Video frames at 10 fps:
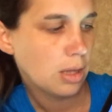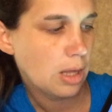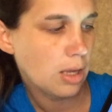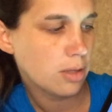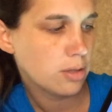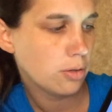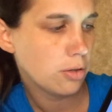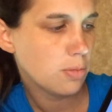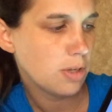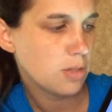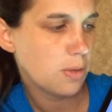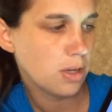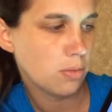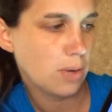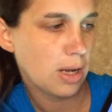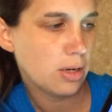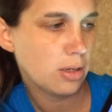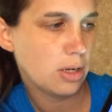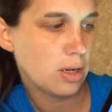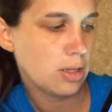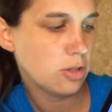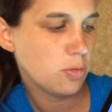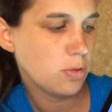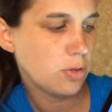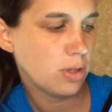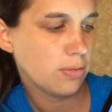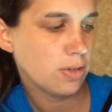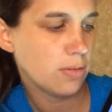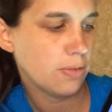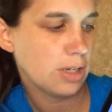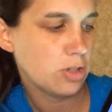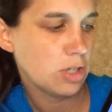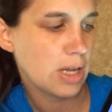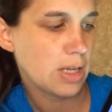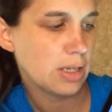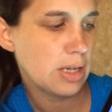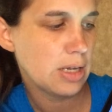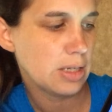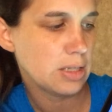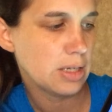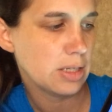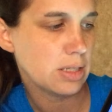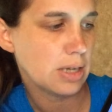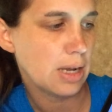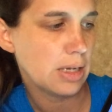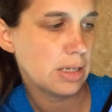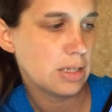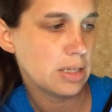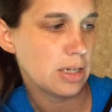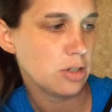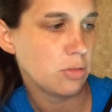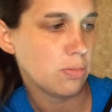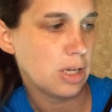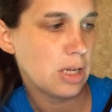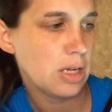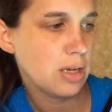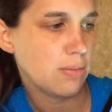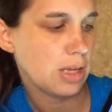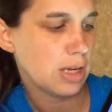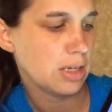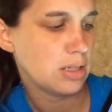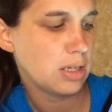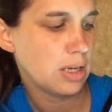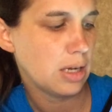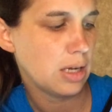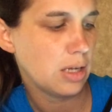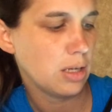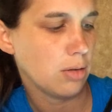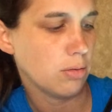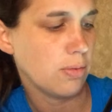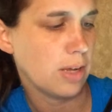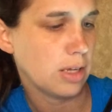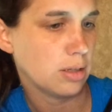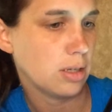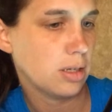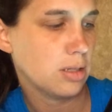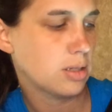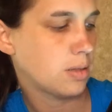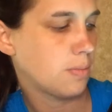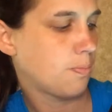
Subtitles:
Counselors must be aware and knowledgeable of confidentiality as it is stated in Section B of the ACA Code of Ethics.